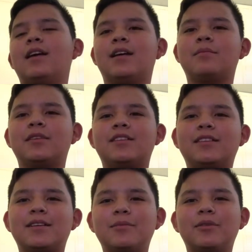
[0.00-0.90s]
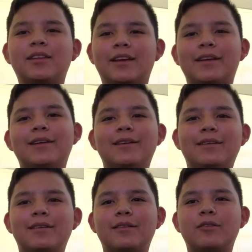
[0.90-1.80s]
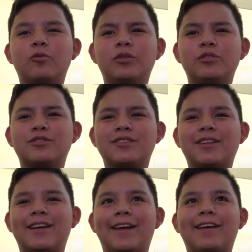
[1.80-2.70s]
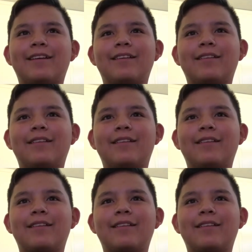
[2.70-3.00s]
And me and him would, like, we used to, like,